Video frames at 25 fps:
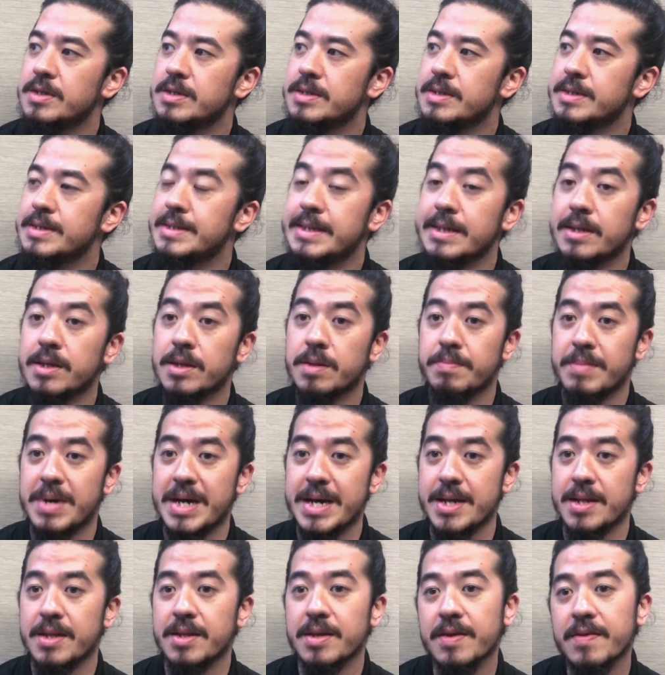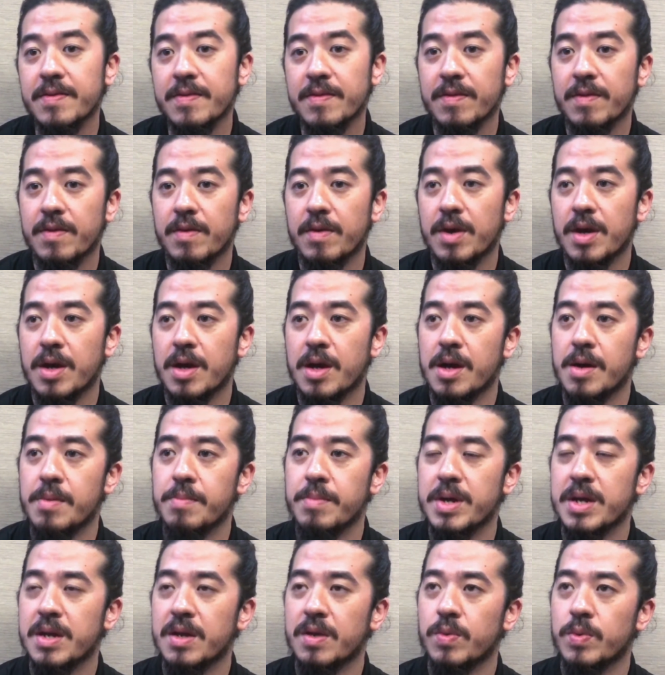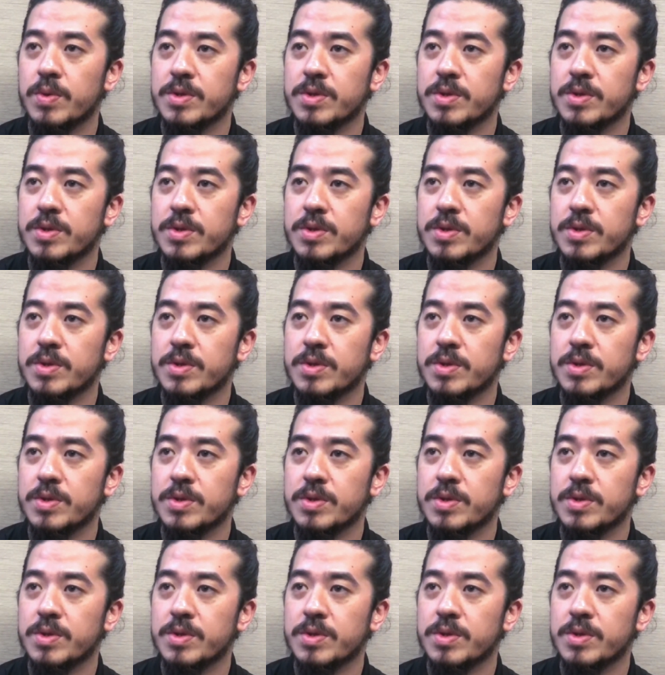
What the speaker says: single-minded, and it